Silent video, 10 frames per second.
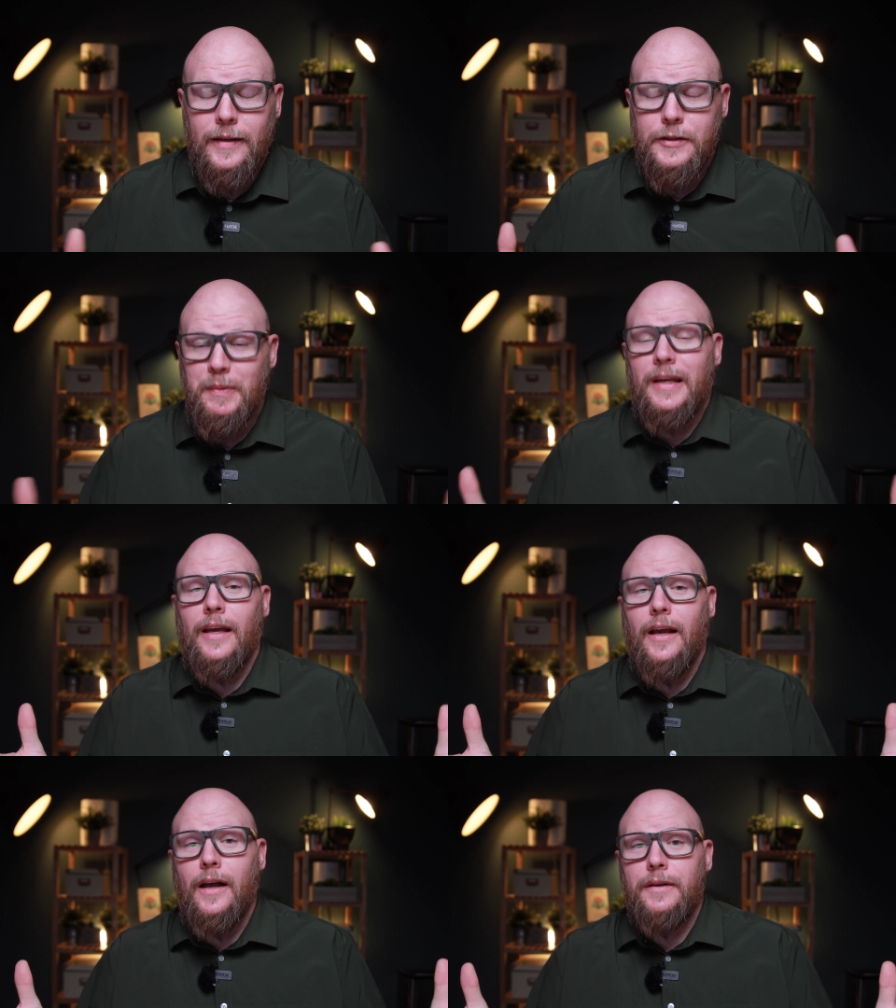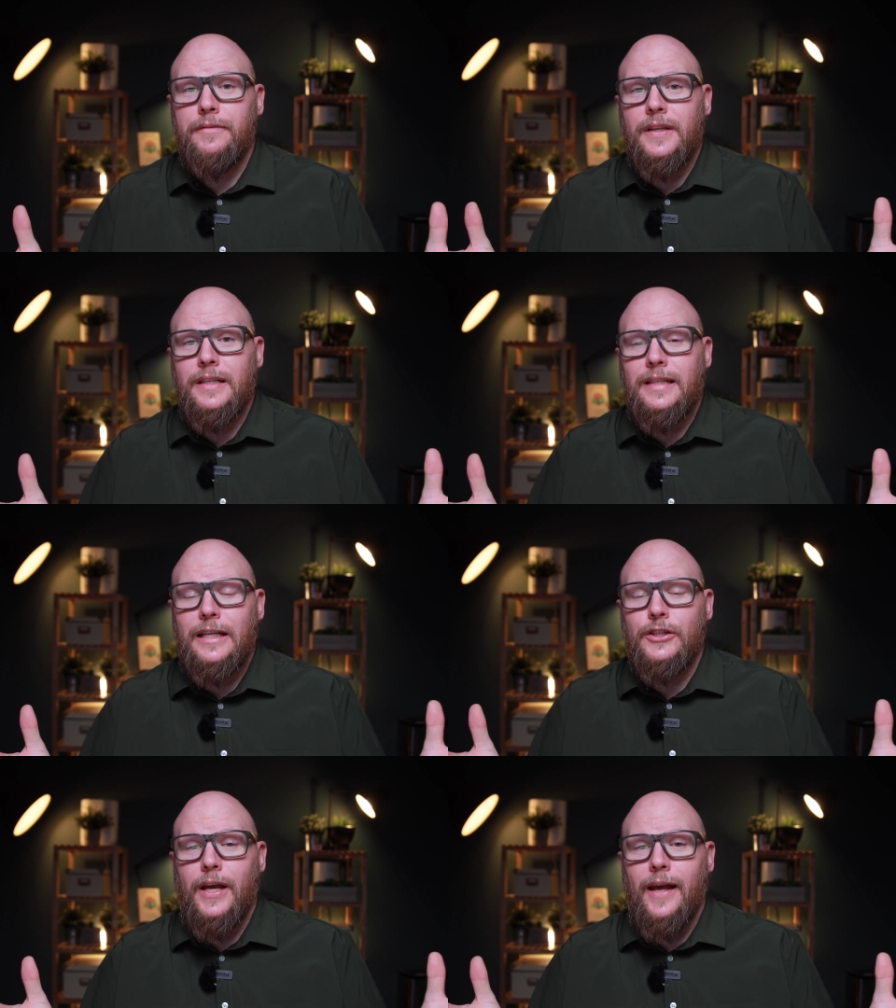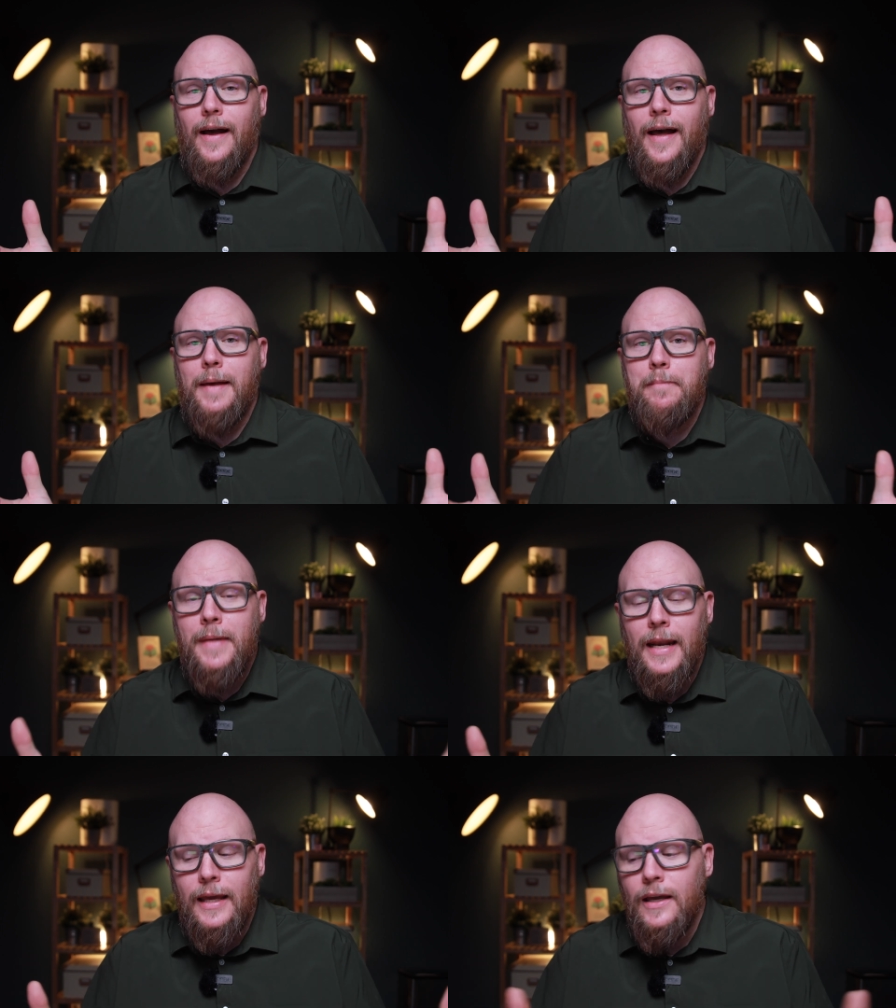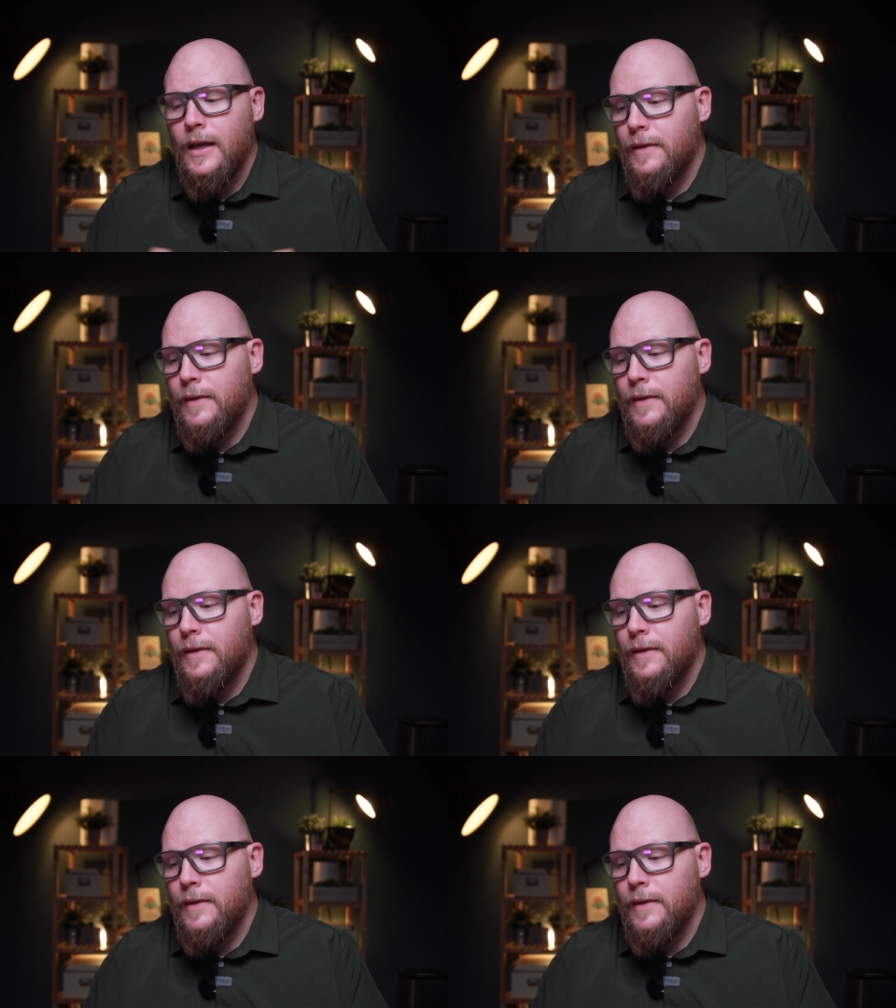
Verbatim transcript: Speaking of the DJI Mini,